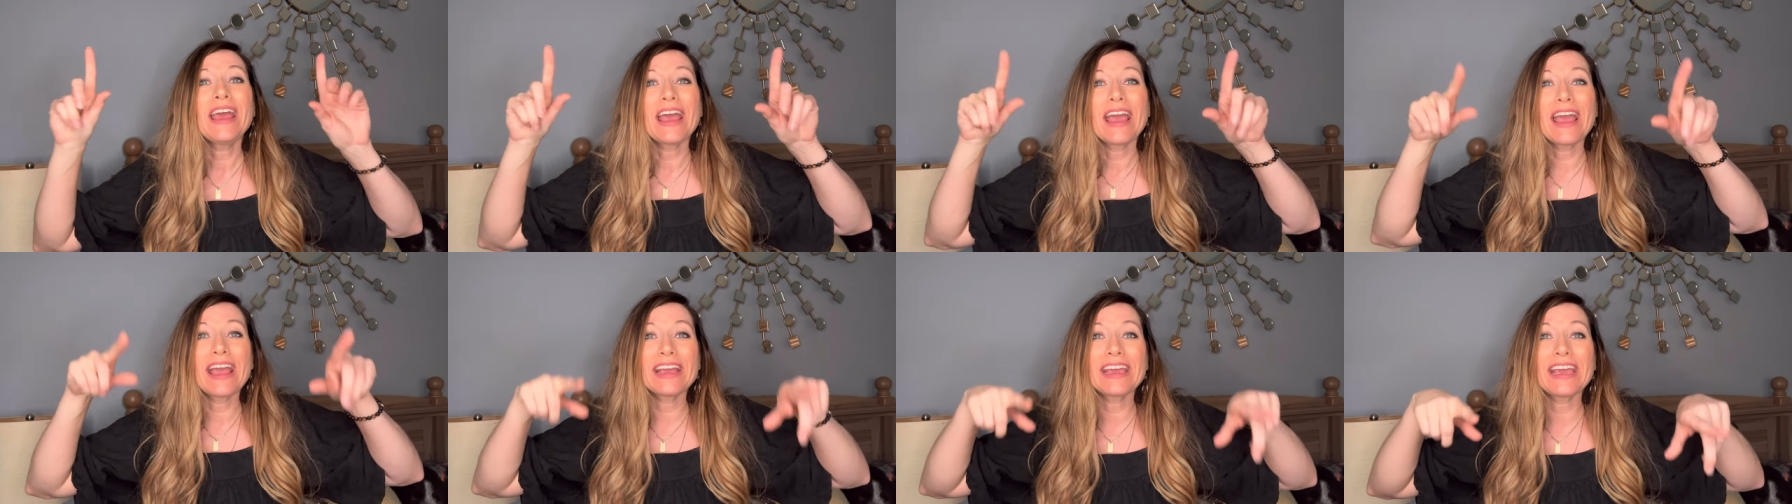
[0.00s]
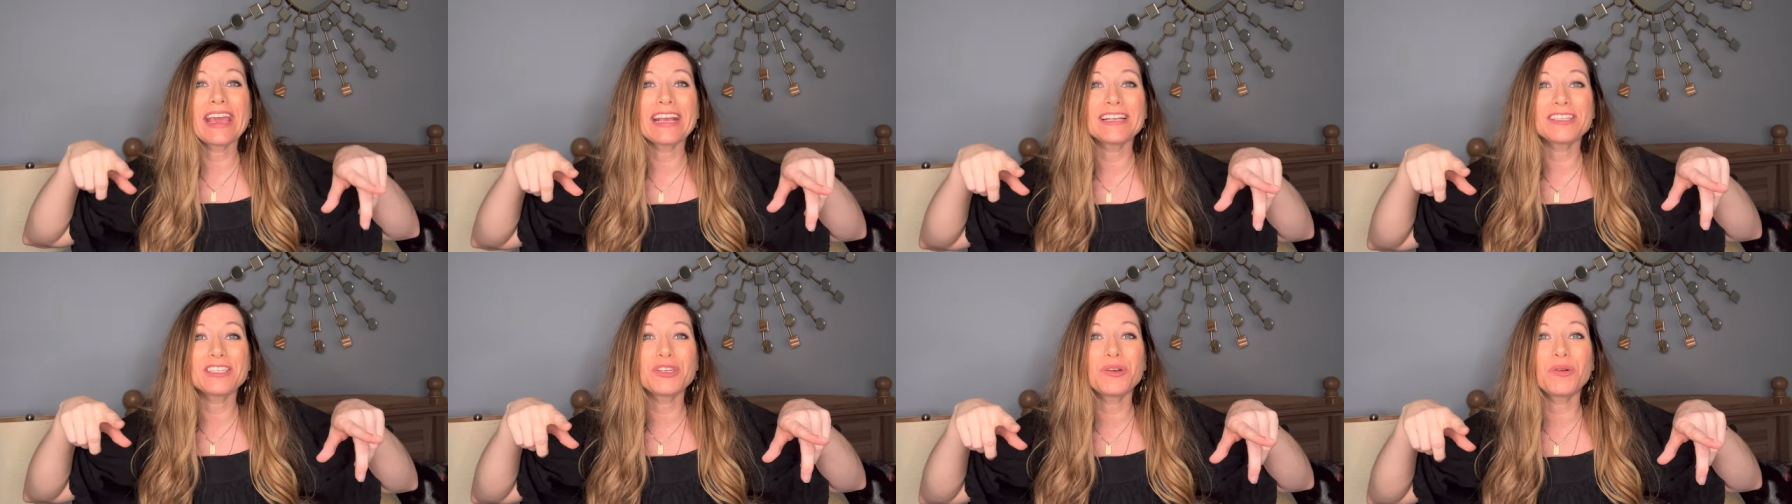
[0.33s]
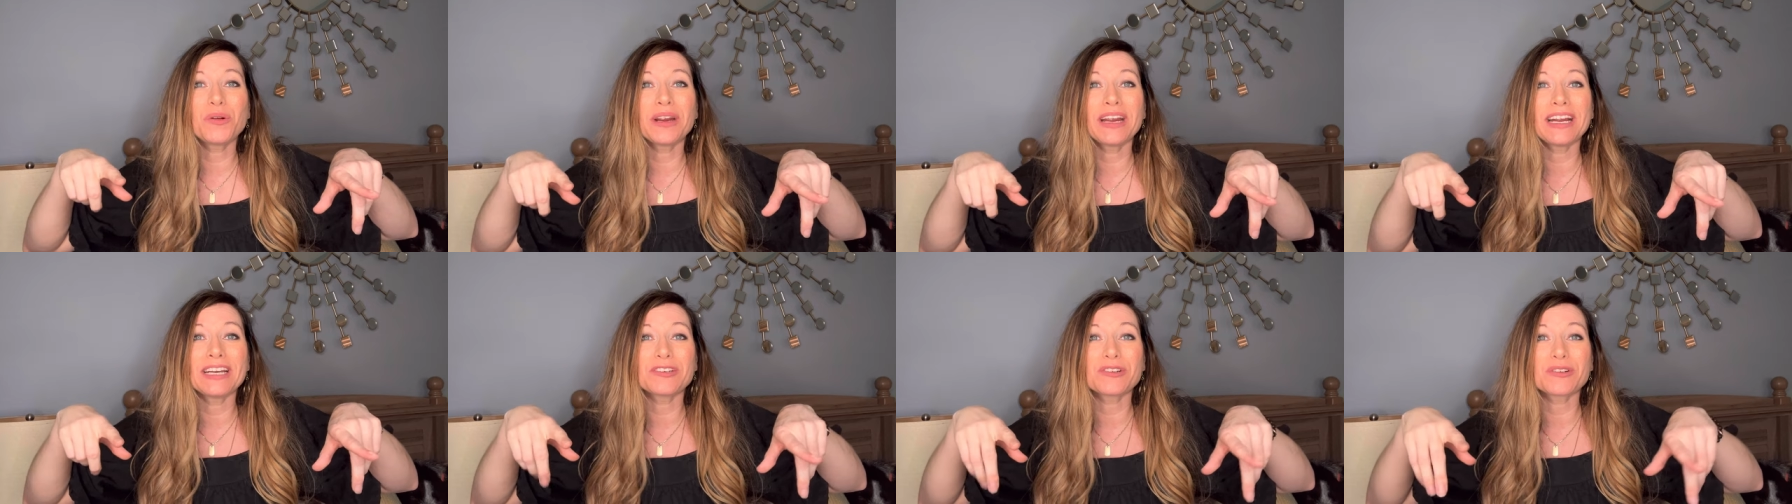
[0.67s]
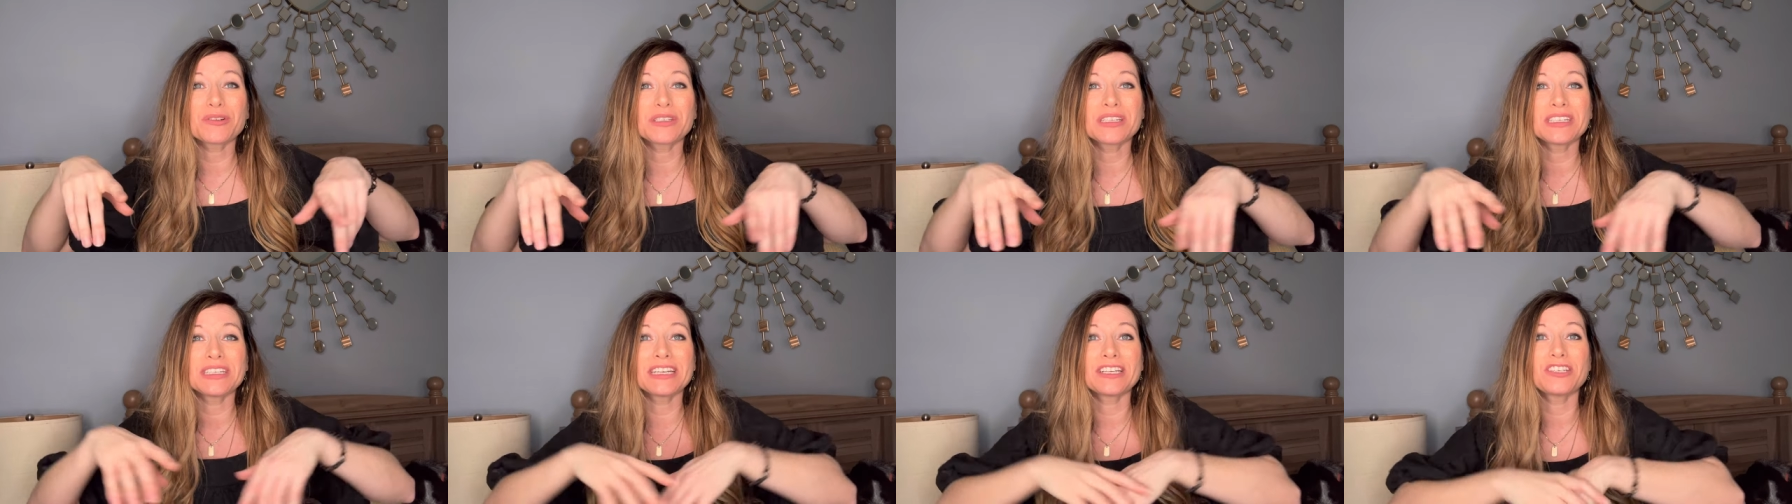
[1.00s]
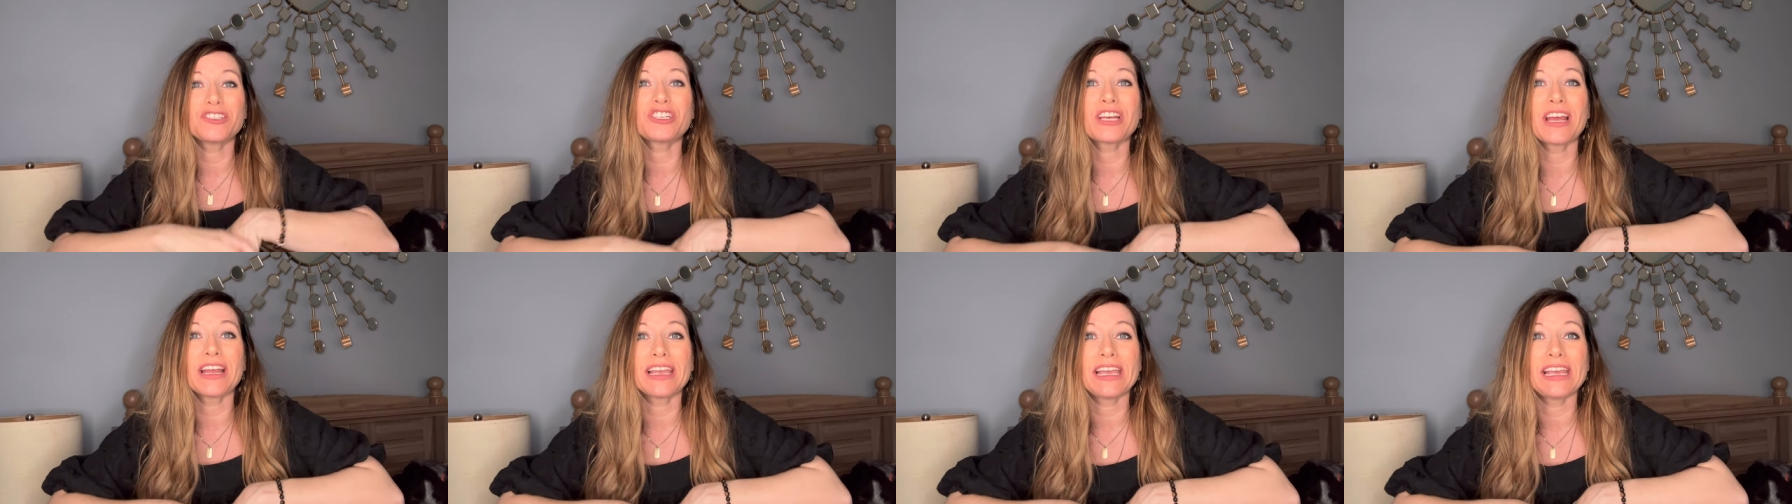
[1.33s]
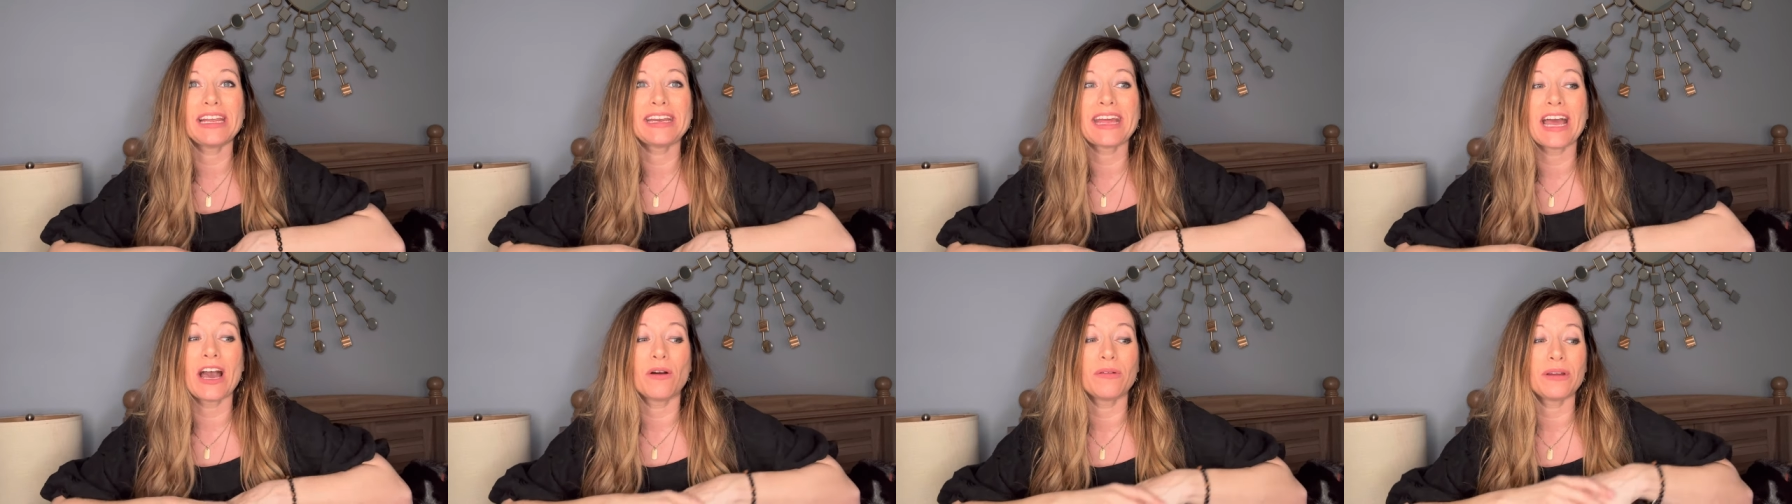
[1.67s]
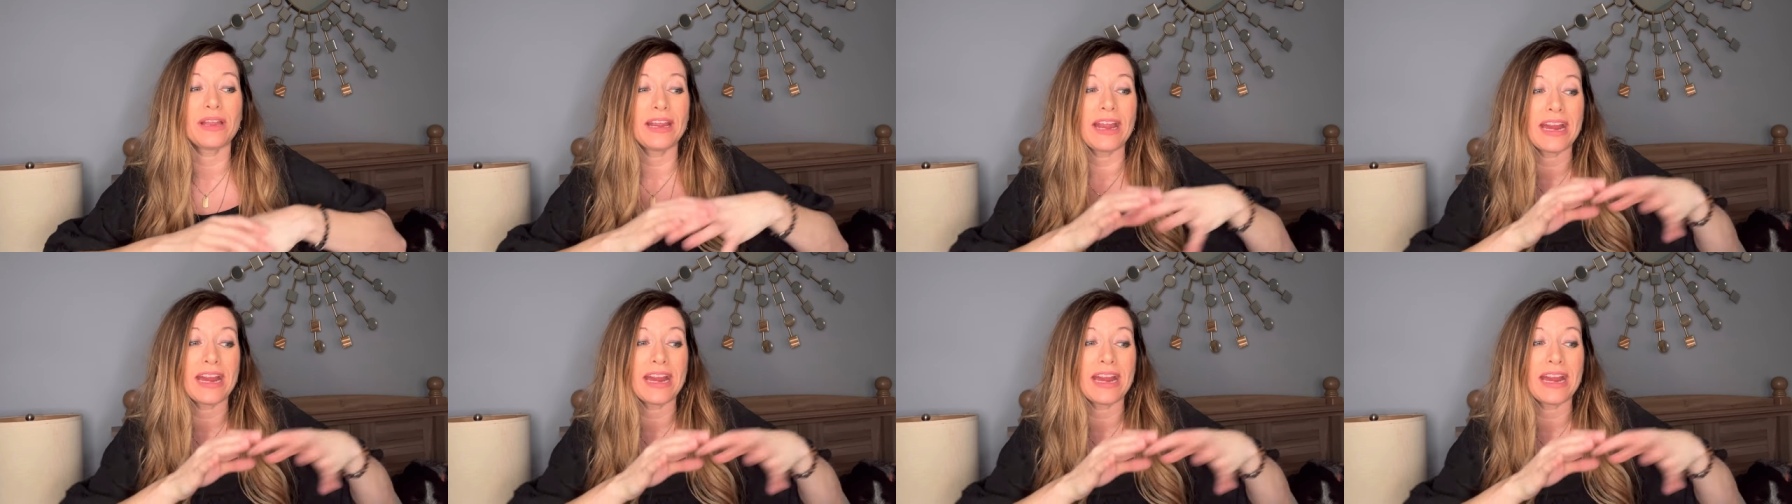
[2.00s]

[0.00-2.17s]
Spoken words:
in case you are interested in checking out